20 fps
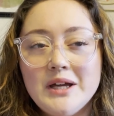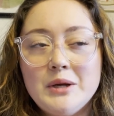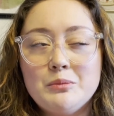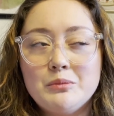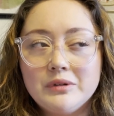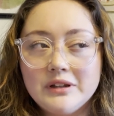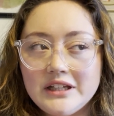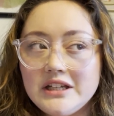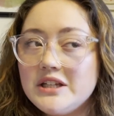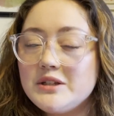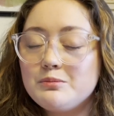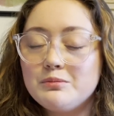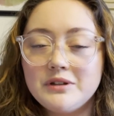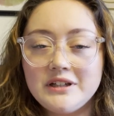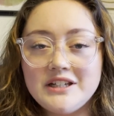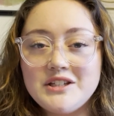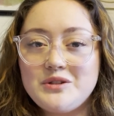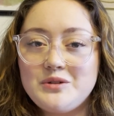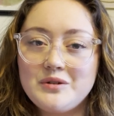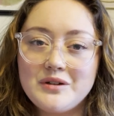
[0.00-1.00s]

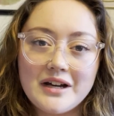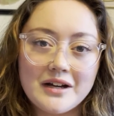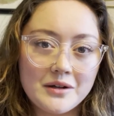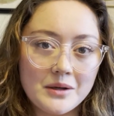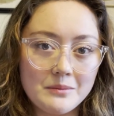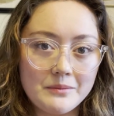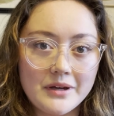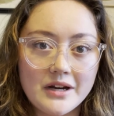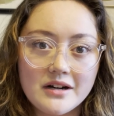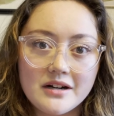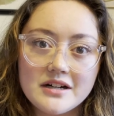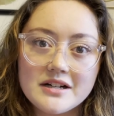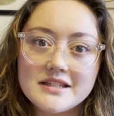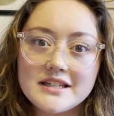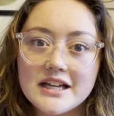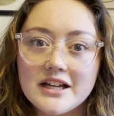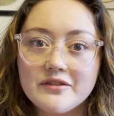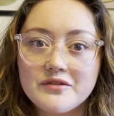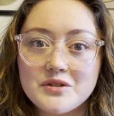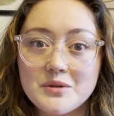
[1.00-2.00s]
Please do not compare
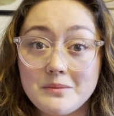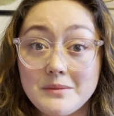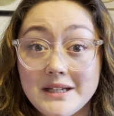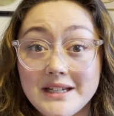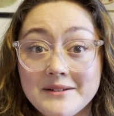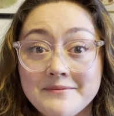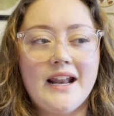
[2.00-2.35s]
yourself to me.